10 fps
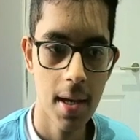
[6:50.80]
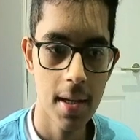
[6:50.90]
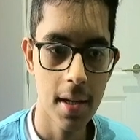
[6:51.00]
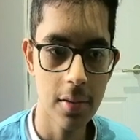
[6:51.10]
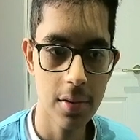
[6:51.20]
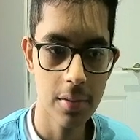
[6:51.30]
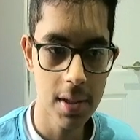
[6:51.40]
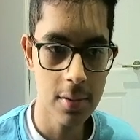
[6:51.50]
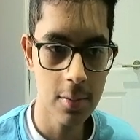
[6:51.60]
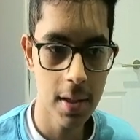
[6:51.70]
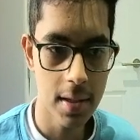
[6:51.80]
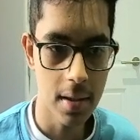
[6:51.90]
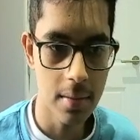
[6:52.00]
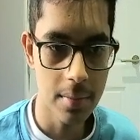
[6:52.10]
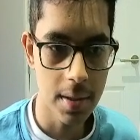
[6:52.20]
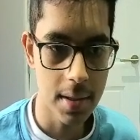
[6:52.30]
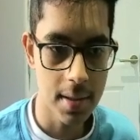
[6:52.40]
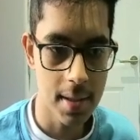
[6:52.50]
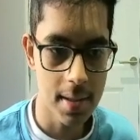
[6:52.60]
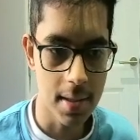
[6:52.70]
Now, the reason why
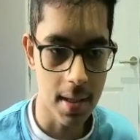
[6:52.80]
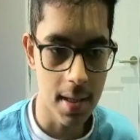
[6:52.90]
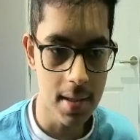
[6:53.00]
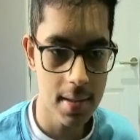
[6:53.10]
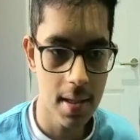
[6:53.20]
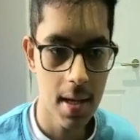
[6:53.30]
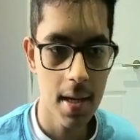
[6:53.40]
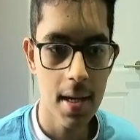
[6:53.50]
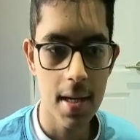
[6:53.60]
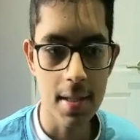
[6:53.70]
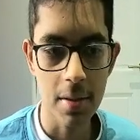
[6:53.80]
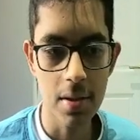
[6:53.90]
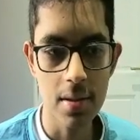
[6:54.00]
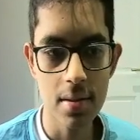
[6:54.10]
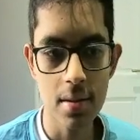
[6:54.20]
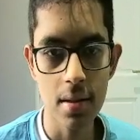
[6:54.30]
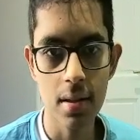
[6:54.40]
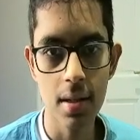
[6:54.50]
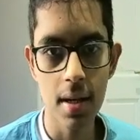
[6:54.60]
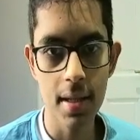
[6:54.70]
this is the case is because,
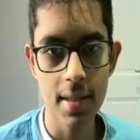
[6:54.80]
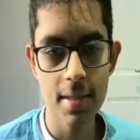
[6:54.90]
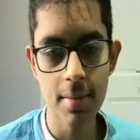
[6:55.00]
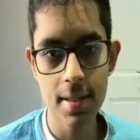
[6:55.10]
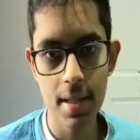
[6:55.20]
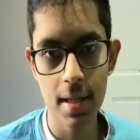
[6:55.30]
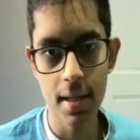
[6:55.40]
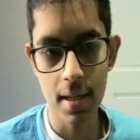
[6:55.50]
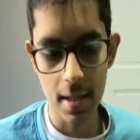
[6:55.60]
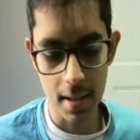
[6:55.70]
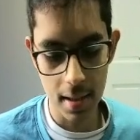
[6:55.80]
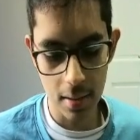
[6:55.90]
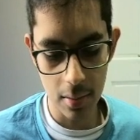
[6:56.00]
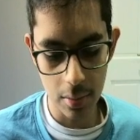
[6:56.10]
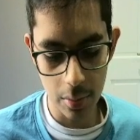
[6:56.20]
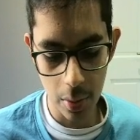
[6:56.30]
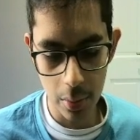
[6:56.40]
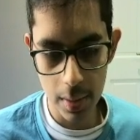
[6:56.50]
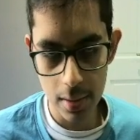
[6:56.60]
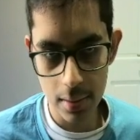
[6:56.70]
this is basically,
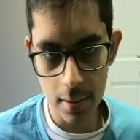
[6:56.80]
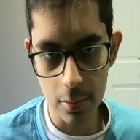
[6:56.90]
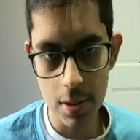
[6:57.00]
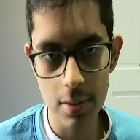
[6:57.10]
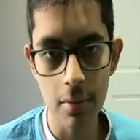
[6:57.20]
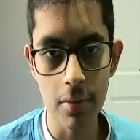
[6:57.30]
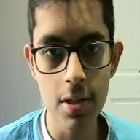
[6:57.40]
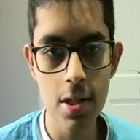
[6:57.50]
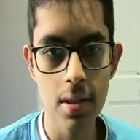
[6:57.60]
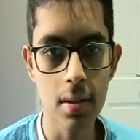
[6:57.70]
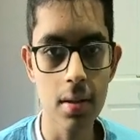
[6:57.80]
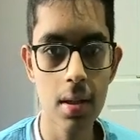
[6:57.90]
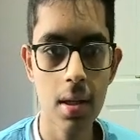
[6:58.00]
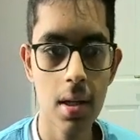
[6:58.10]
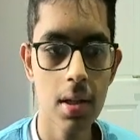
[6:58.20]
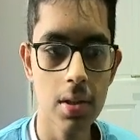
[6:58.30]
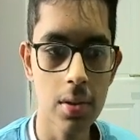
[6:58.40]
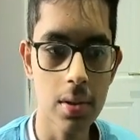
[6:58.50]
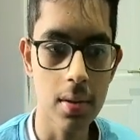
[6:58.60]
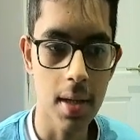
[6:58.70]
we know that once we've reached the
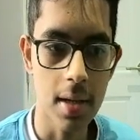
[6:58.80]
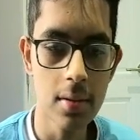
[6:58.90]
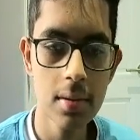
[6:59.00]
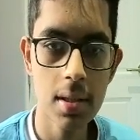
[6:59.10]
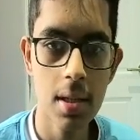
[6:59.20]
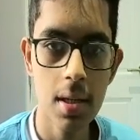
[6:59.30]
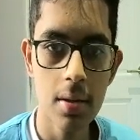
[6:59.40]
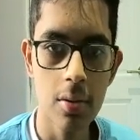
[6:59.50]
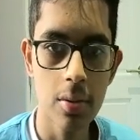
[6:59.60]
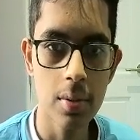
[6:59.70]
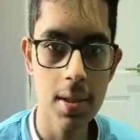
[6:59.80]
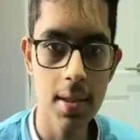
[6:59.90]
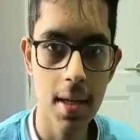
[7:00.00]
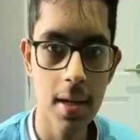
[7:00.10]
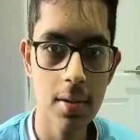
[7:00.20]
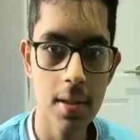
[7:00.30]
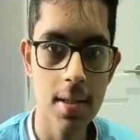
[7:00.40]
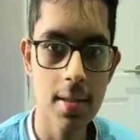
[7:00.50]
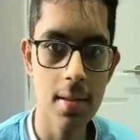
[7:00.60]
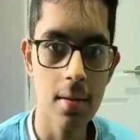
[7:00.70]
total count, or once the count is